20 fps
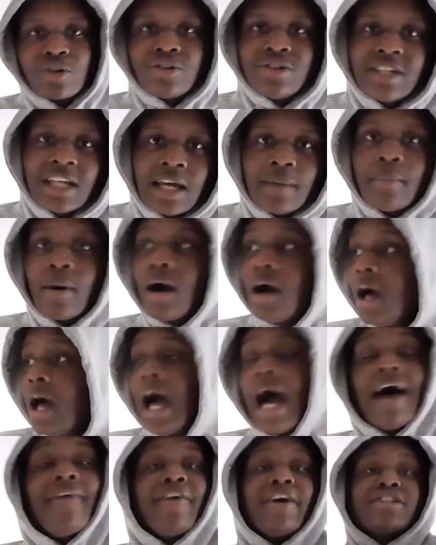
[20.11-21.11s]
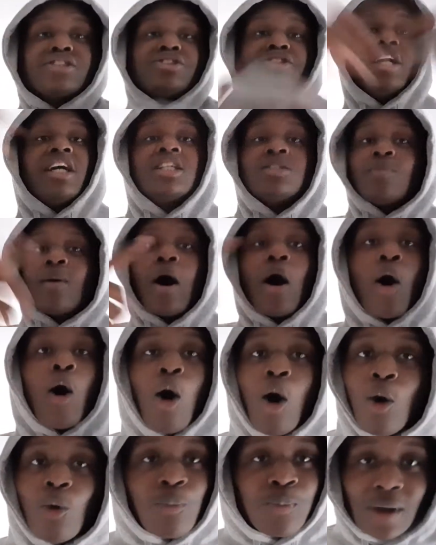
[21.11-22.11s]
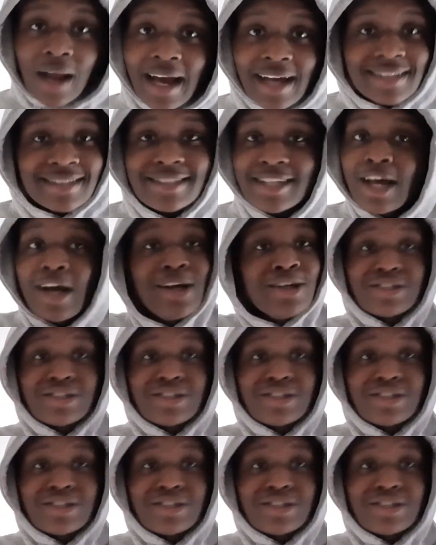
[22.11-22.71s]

Kunde, but I've had to change my whole plans.